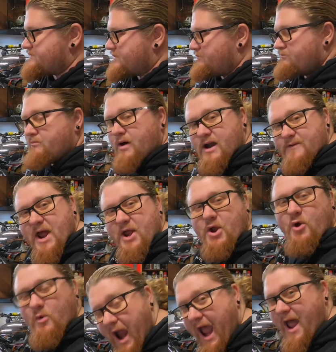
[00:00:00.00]
a motherfucking
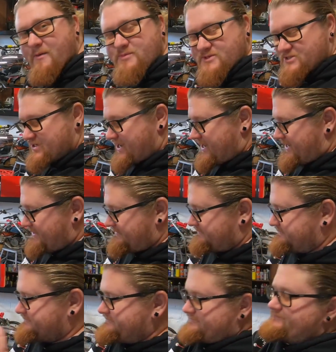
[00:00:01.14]
grip, son.